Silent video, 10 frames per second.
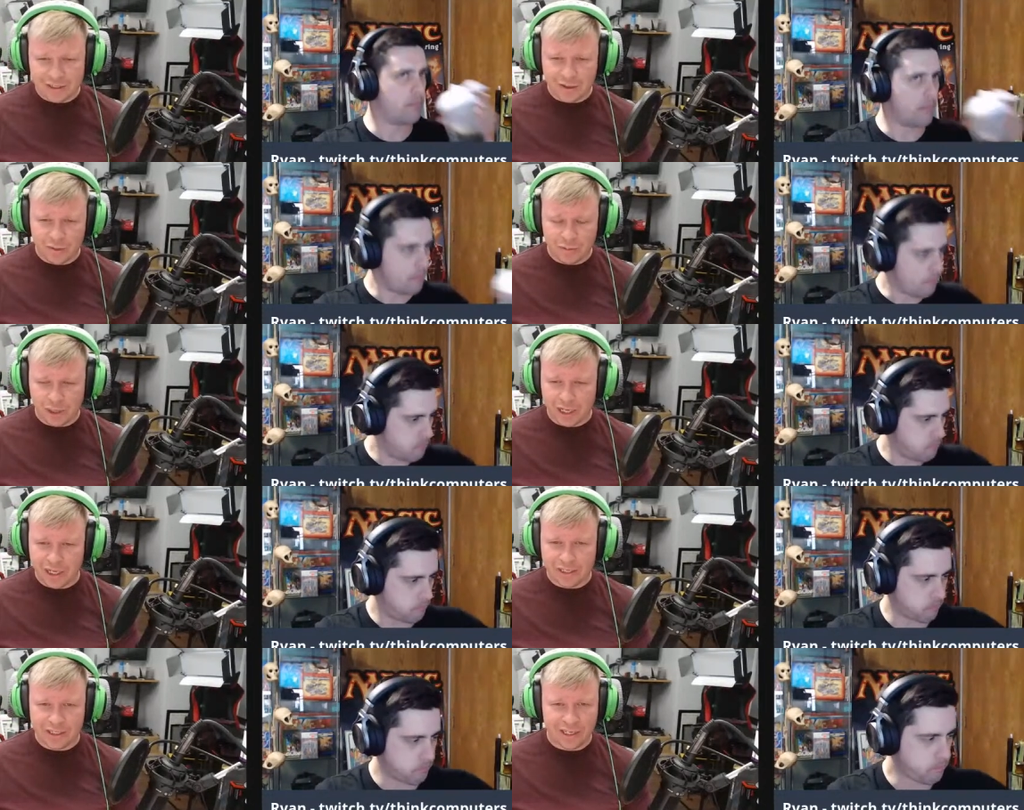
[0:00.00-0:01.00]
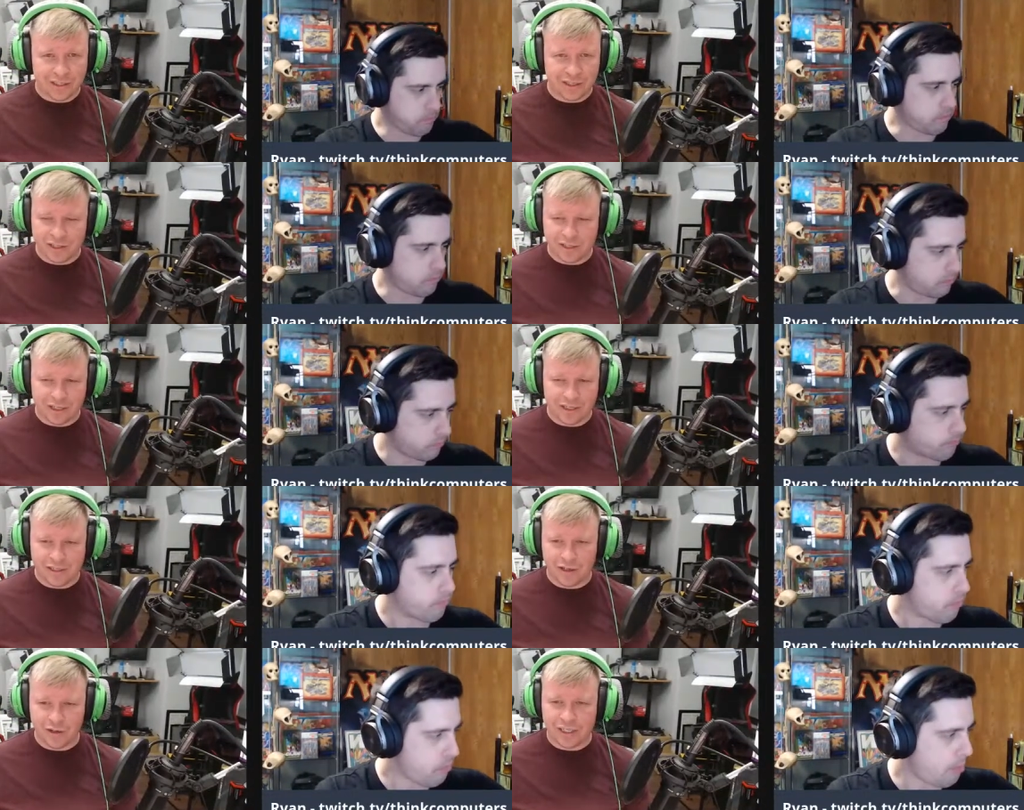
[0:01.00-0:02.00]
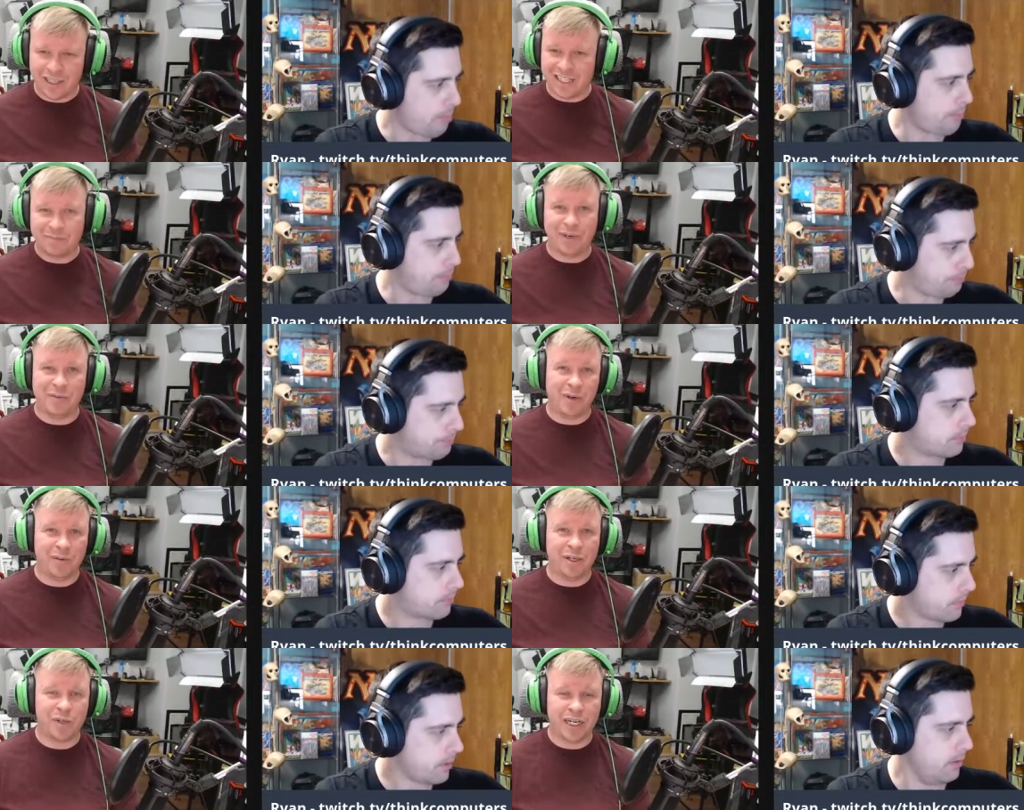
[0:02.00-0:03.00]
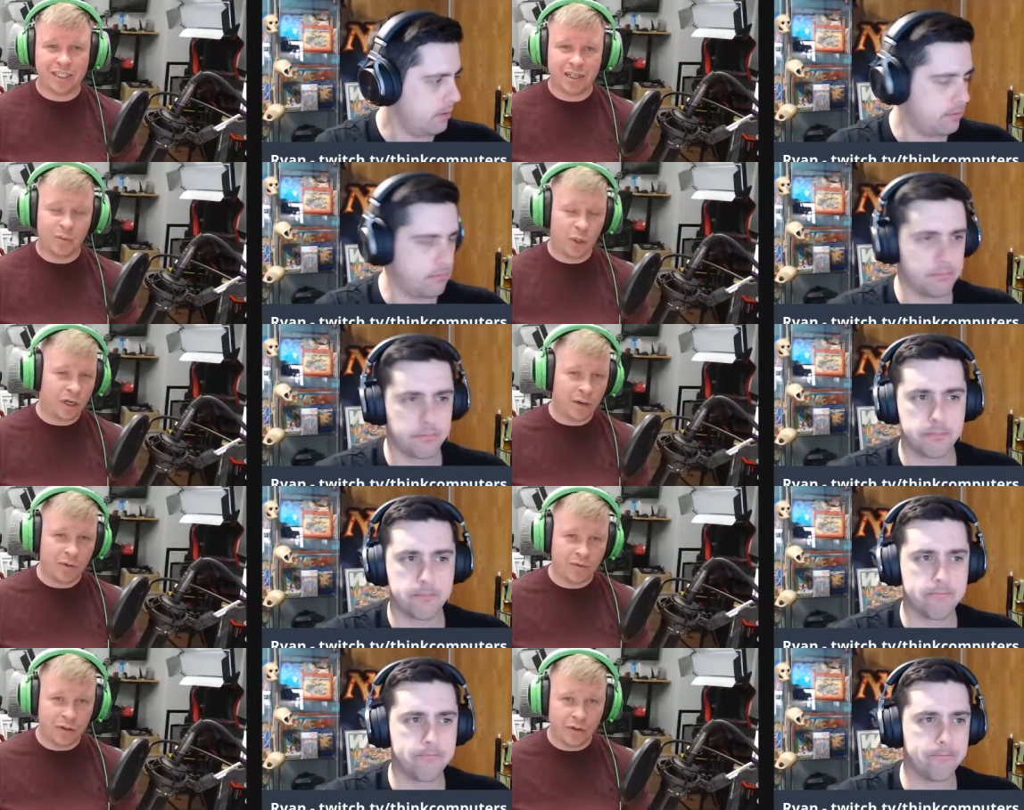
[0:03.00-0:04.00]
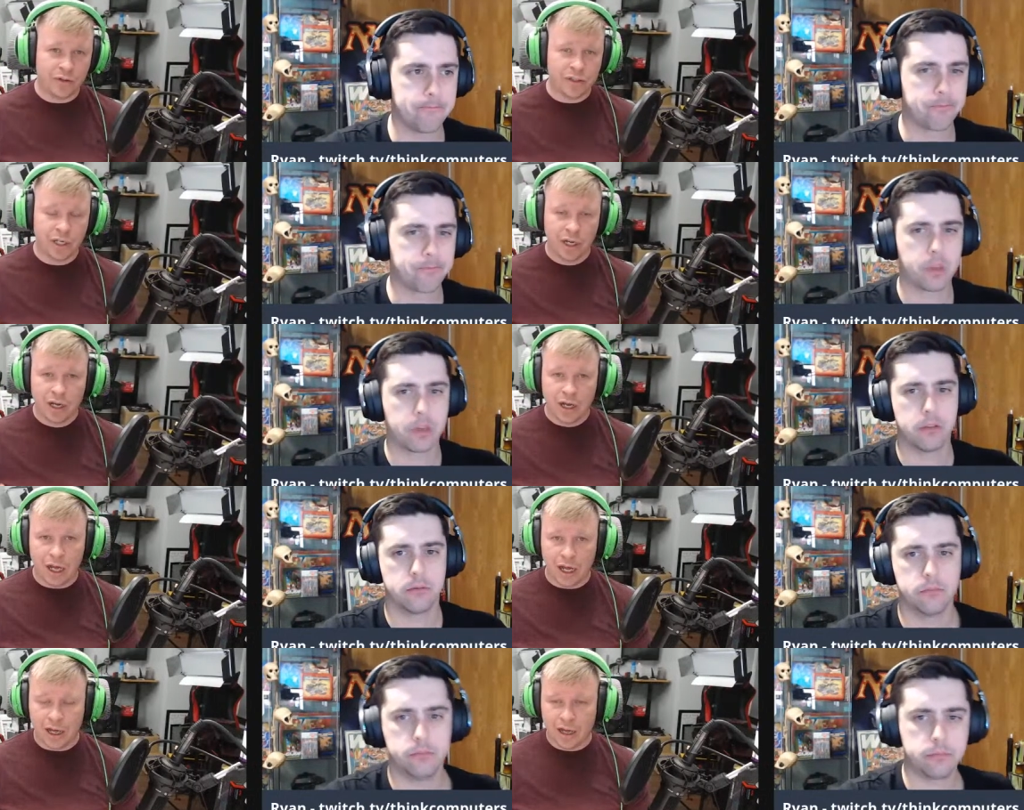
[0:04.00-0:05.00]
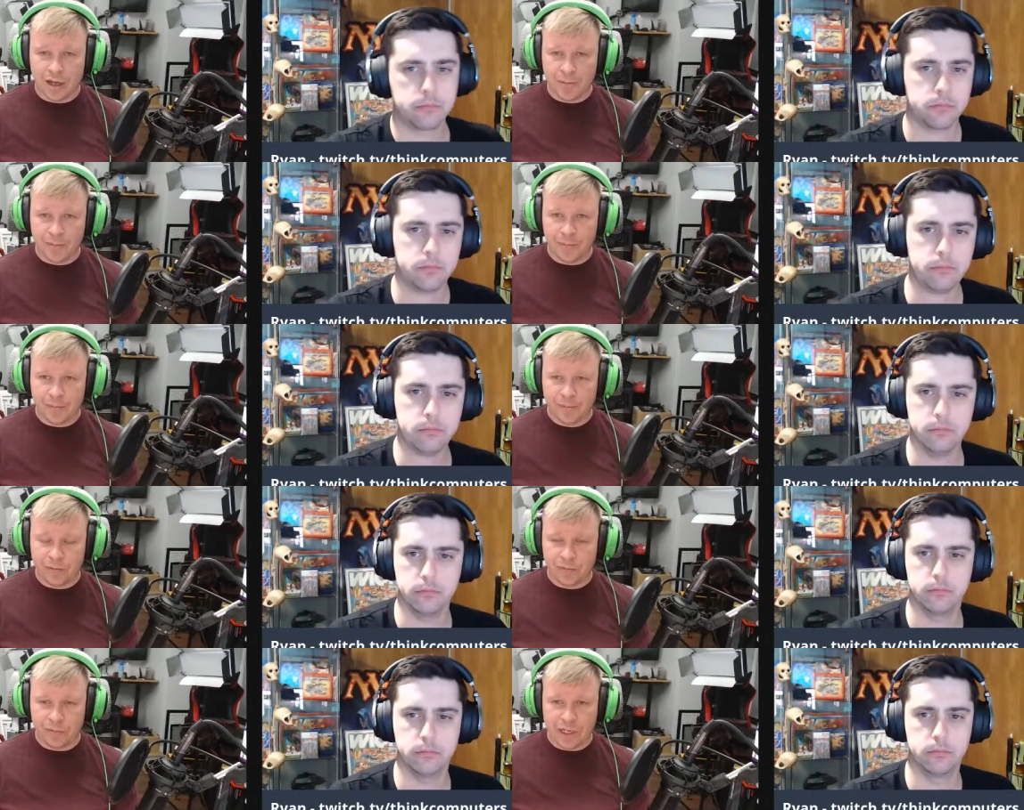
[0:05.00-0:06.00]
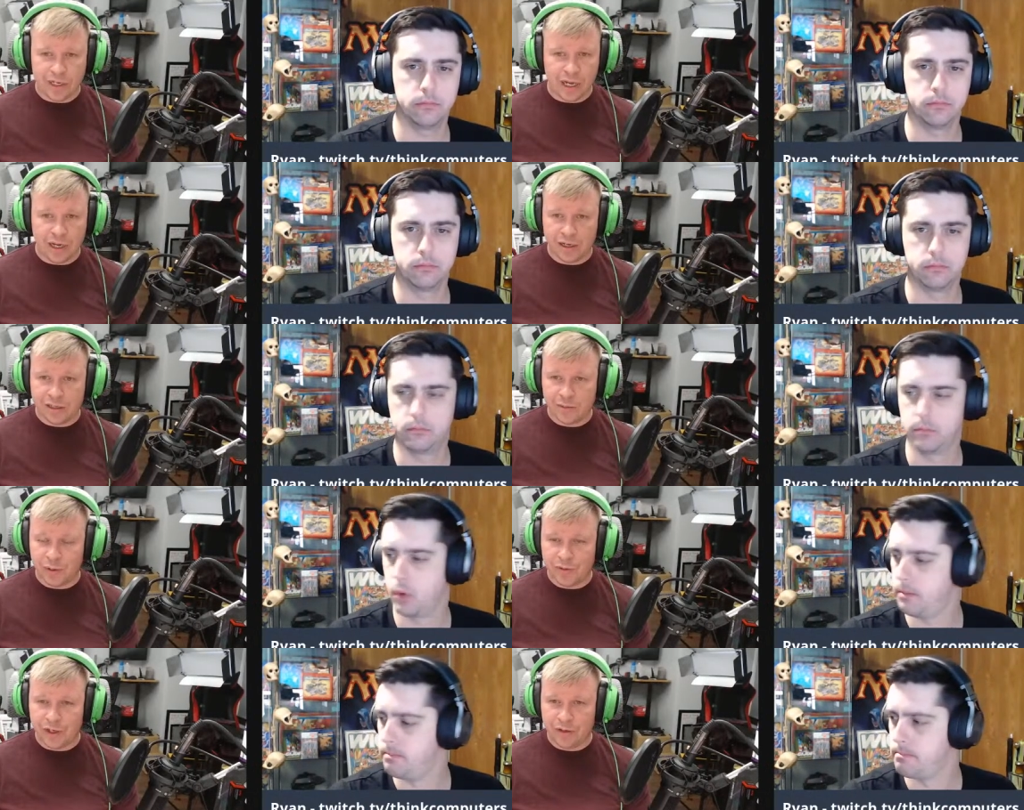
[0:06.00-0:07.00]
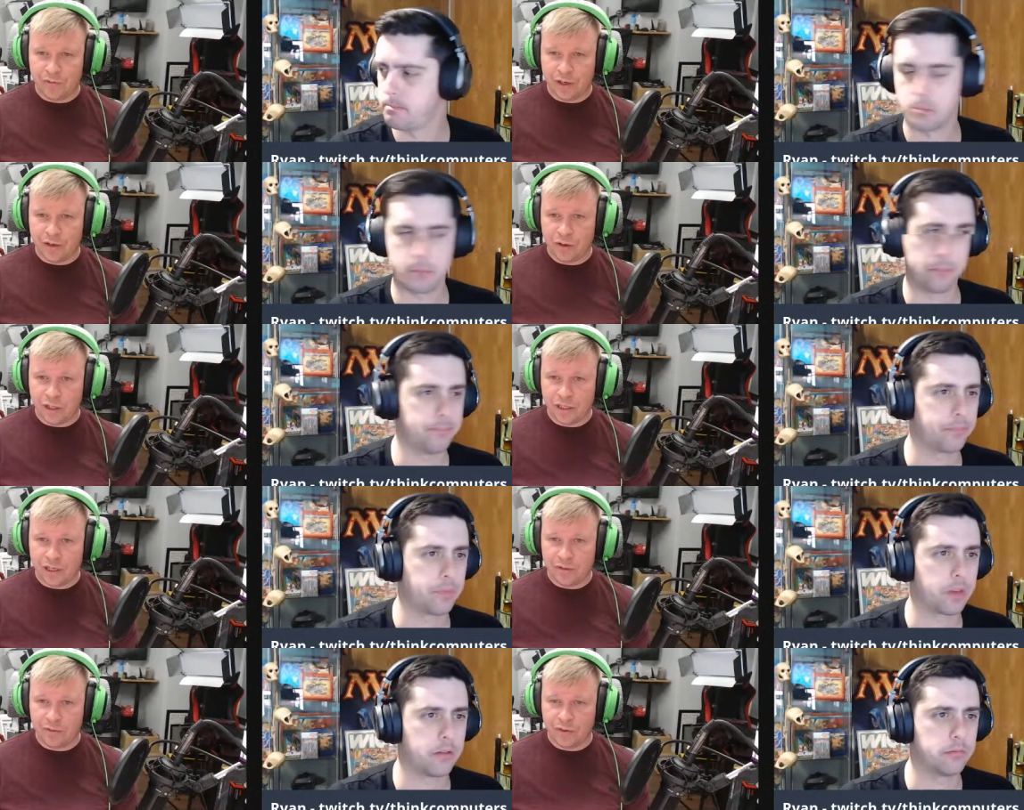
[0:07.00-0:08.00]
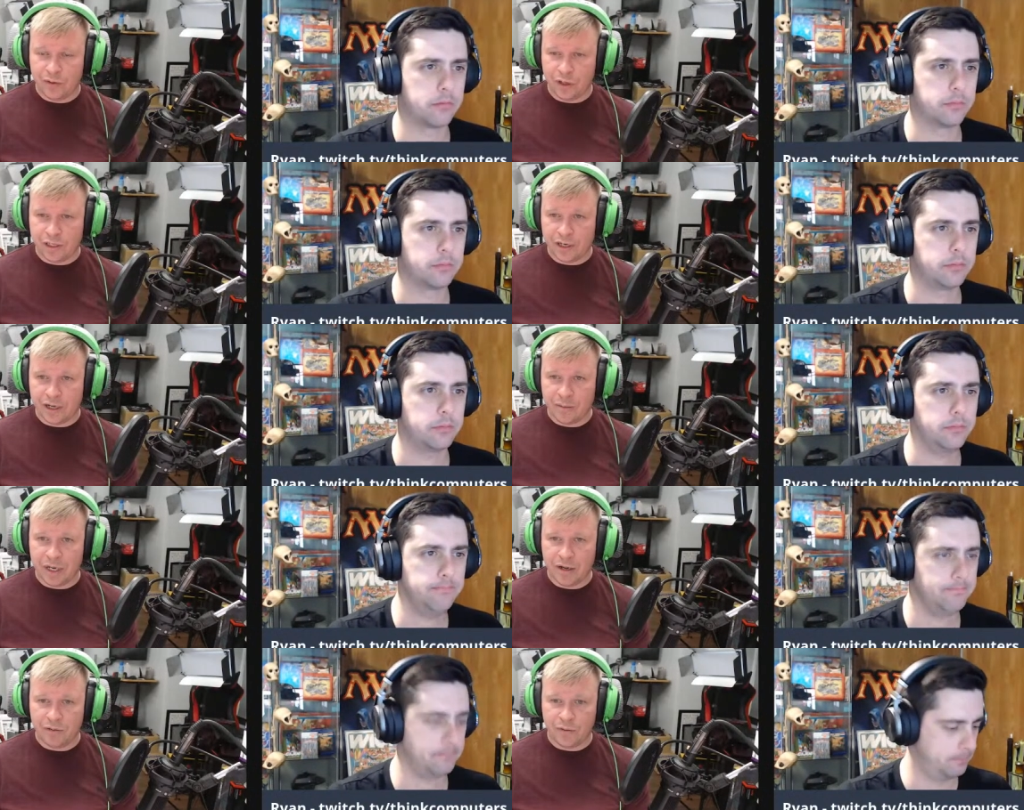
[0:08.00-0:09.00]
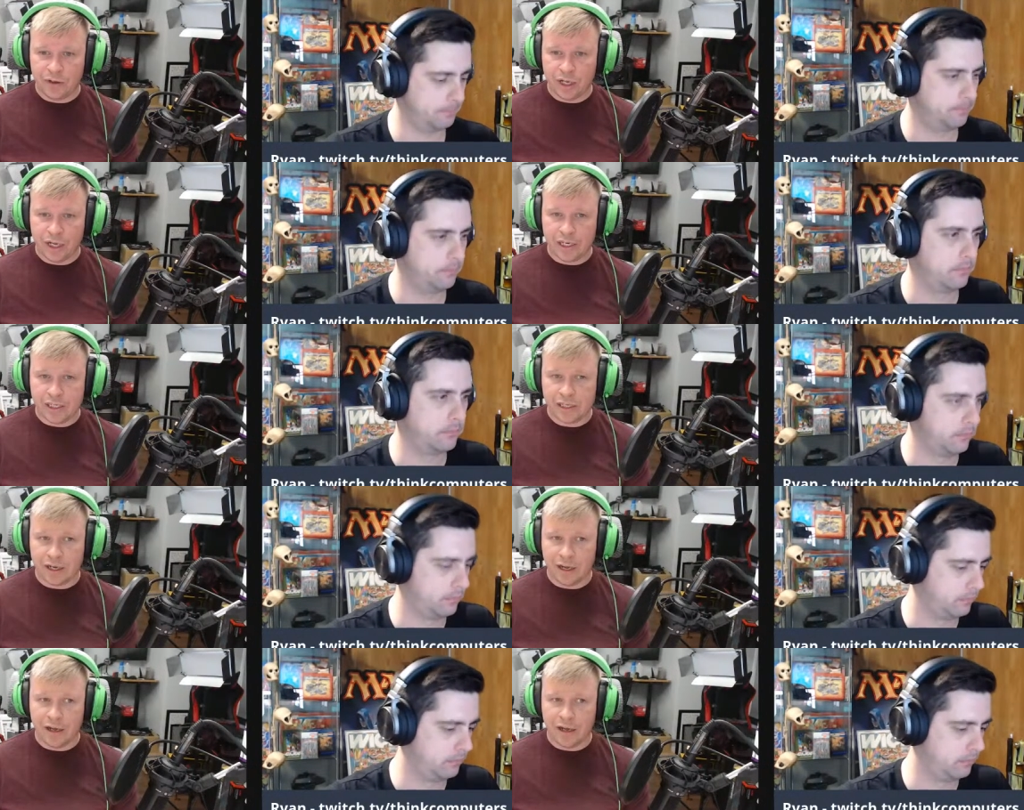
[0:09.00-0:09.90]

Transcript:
Speaker 1: its own place. It's so great. So that's pretty much what I did. Working on reviews, and got some more video content, review content coming out for you guys.